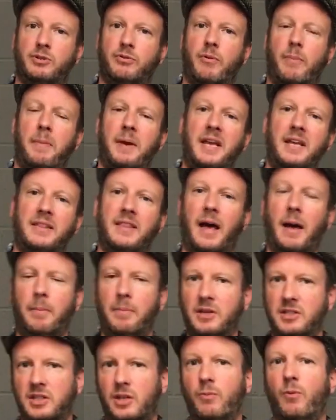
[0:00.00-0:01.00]
repeat that
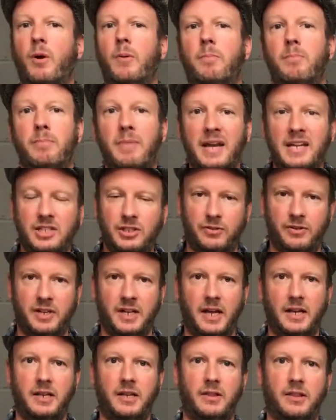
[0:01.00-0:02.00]
because they weren't measuring
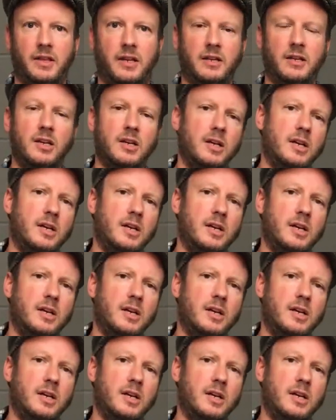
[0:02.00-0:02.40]
anything.